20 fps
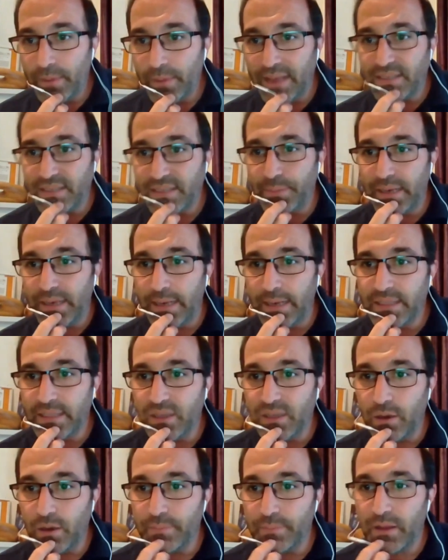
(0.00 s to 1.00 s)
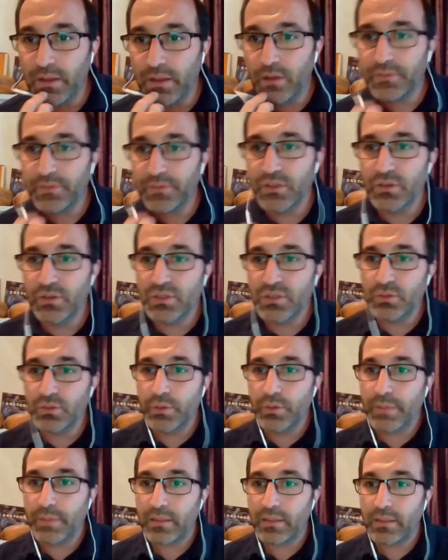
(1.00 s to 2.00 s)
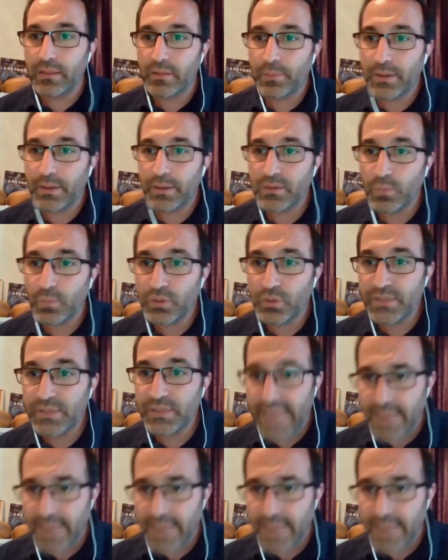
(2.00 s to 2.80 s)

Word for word: Has there been any time that after using all your man therapy wasn't?